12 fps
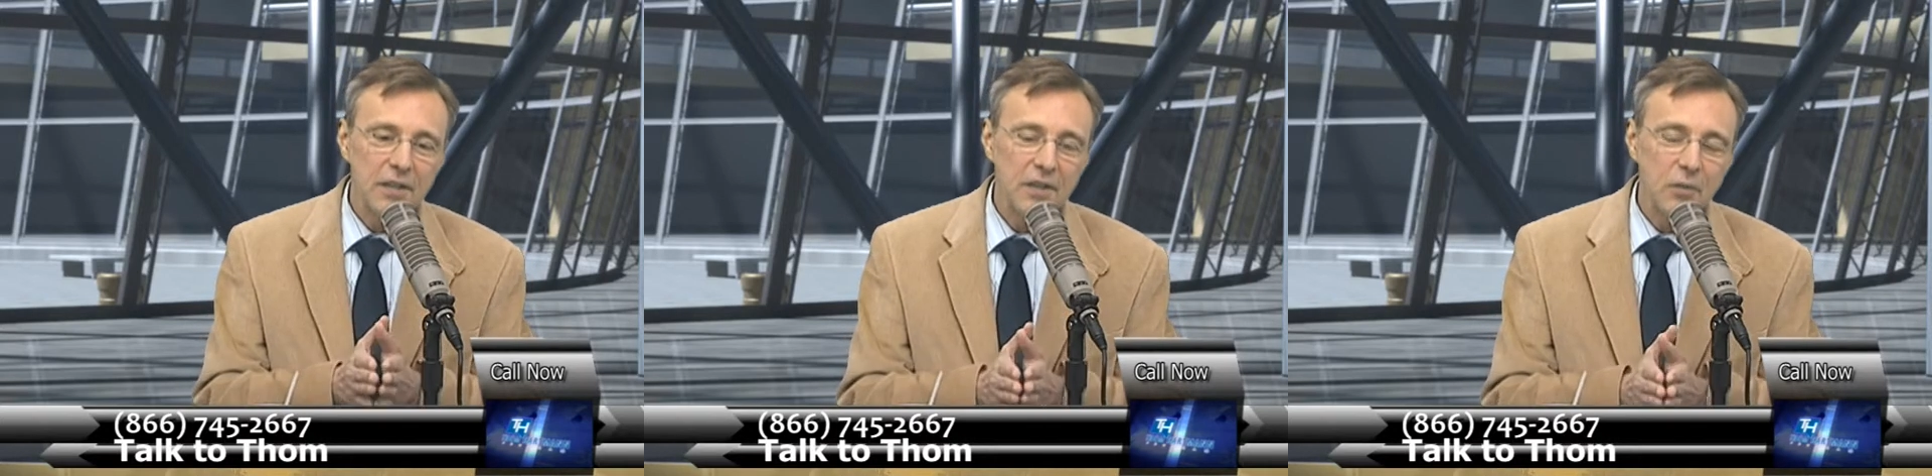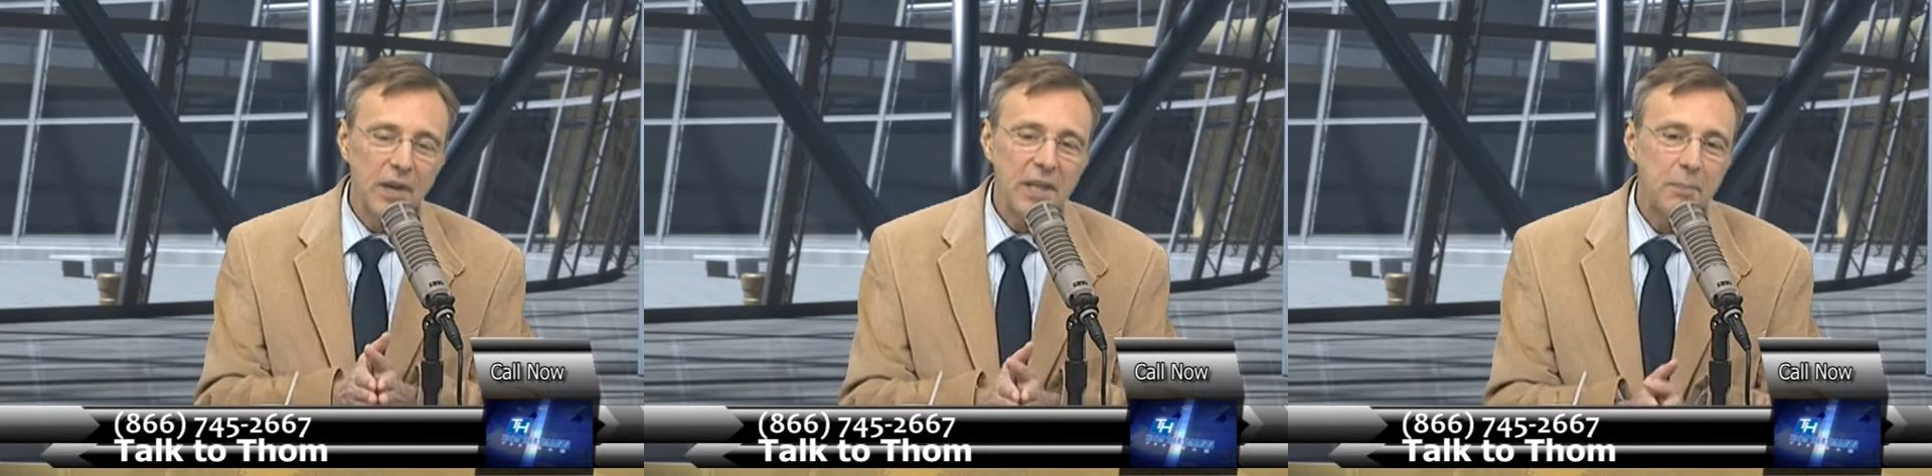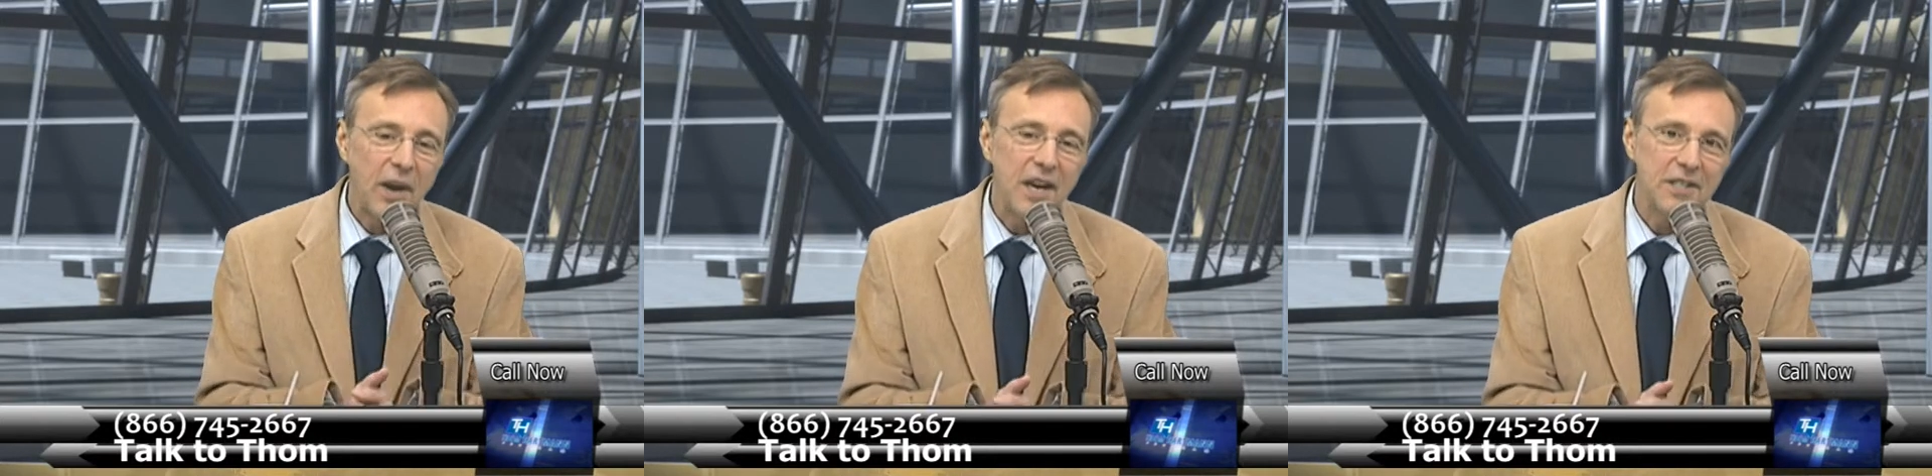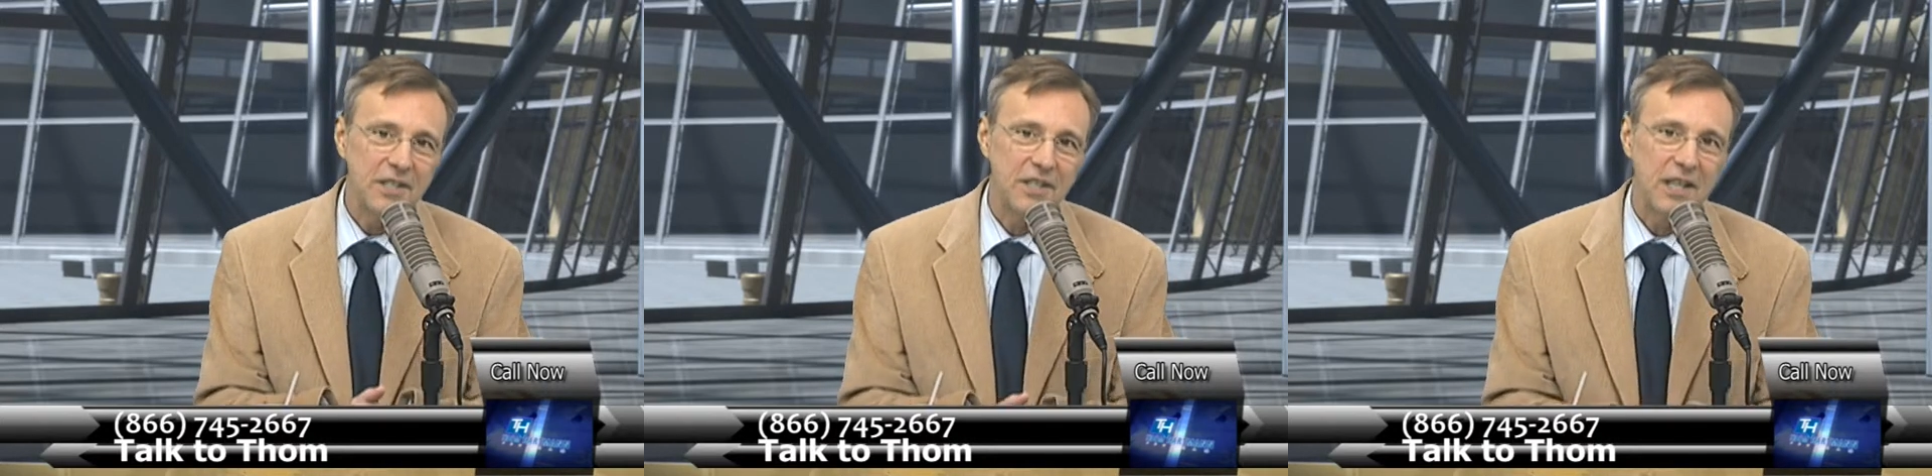the way the
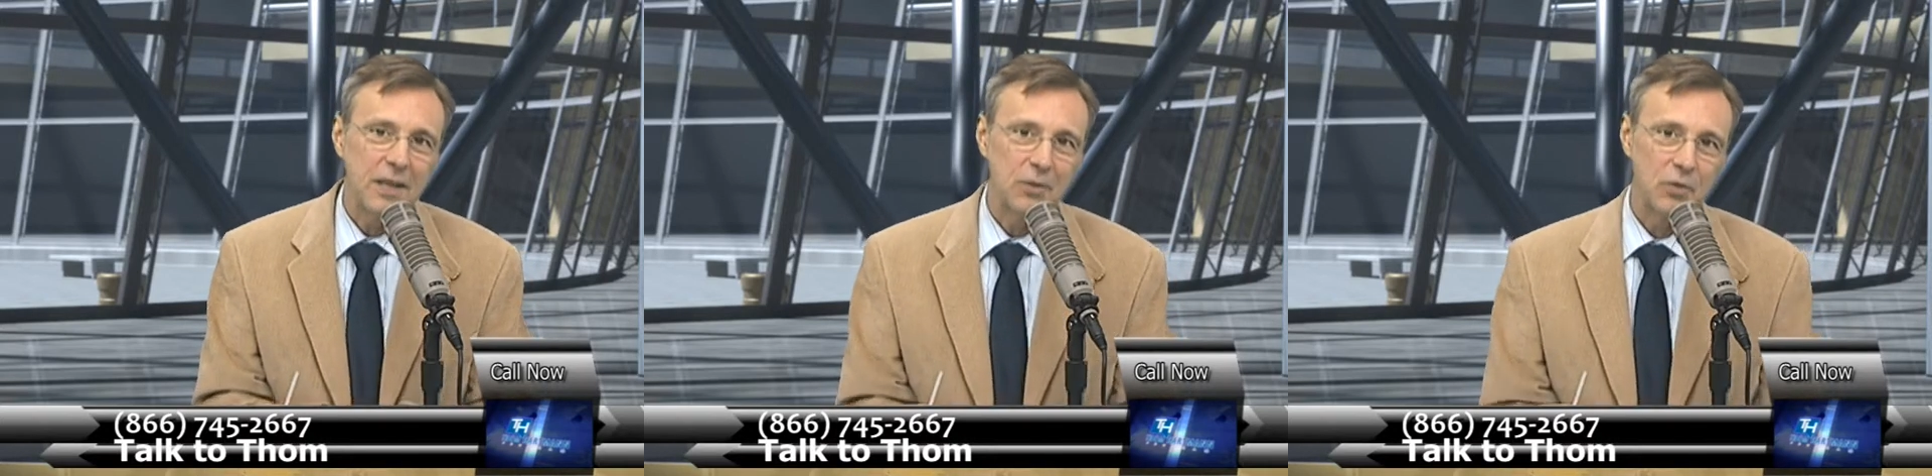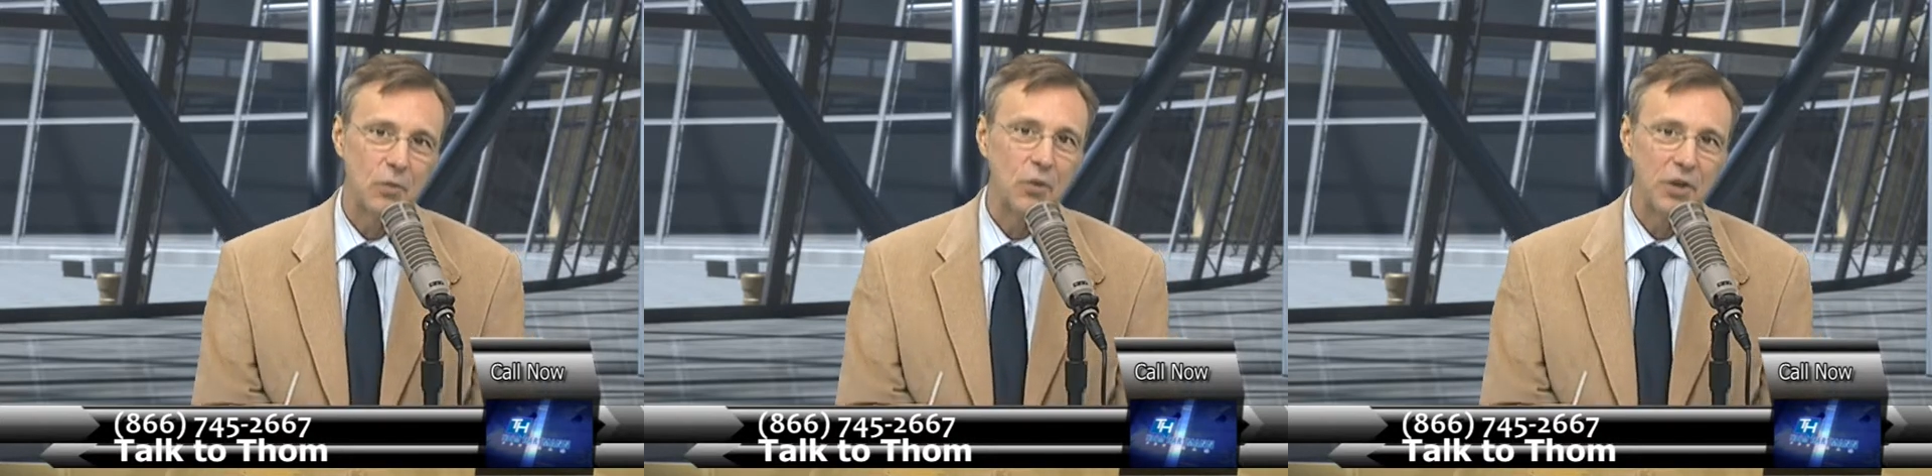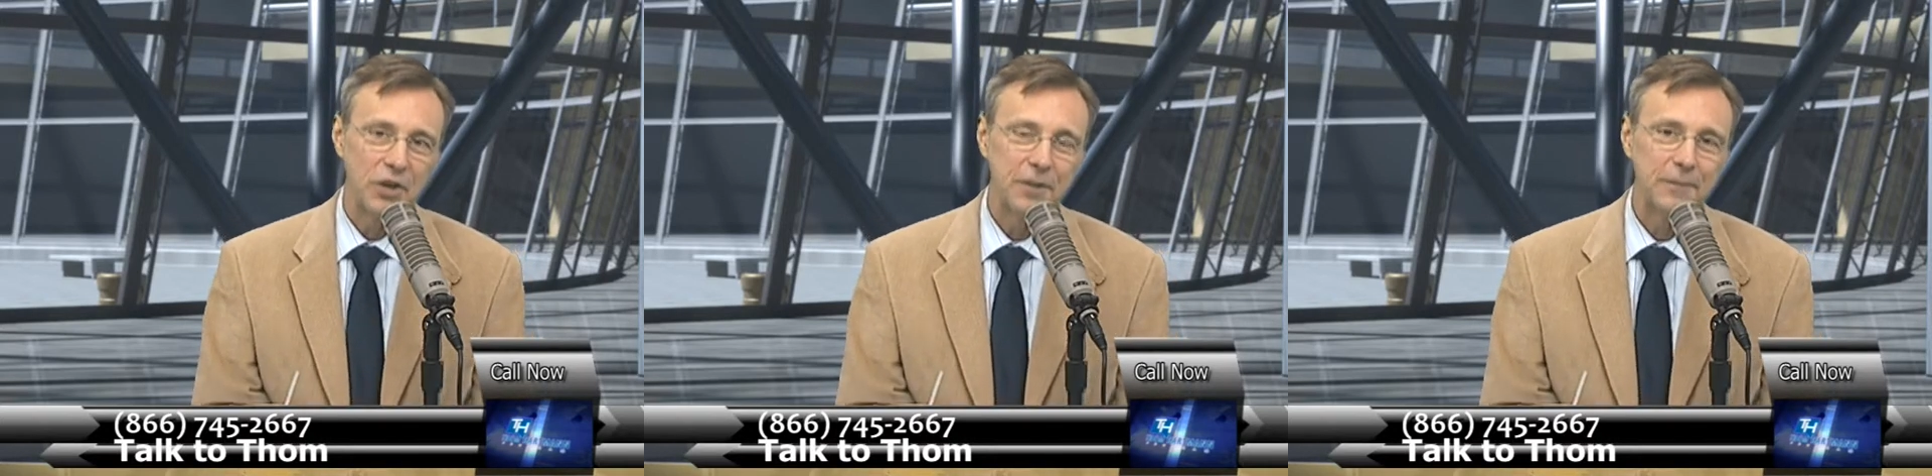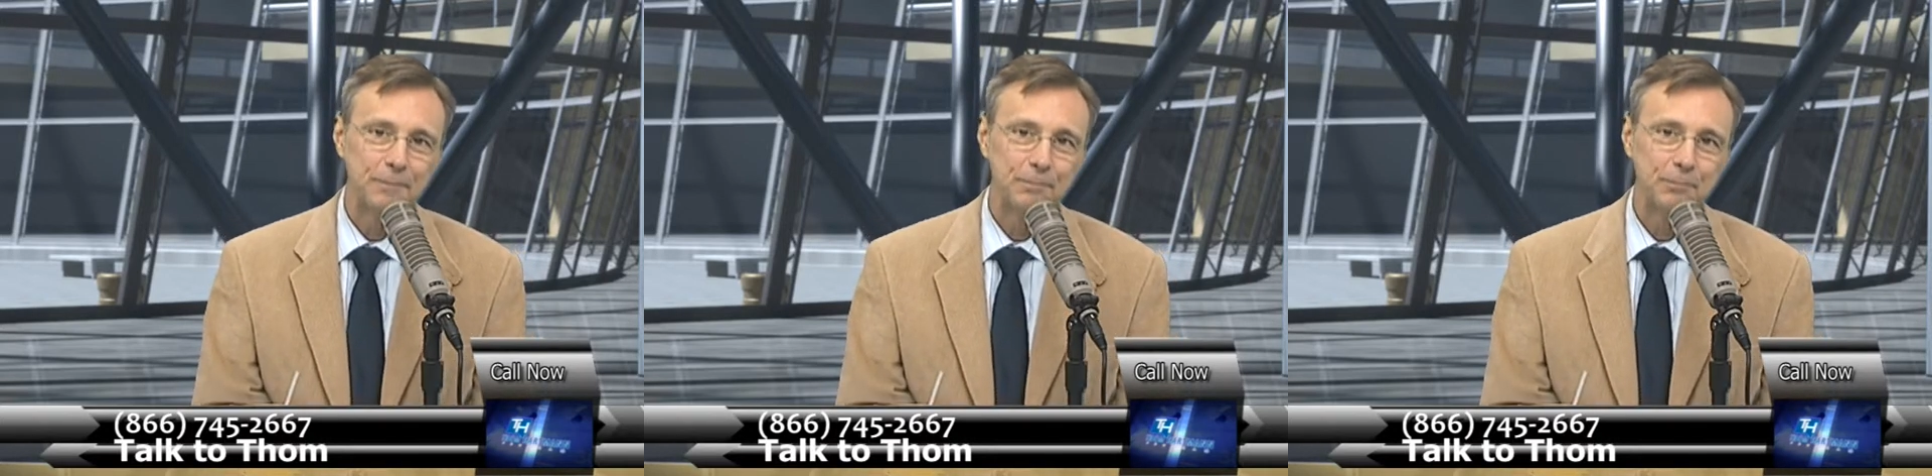Ponzi schemes work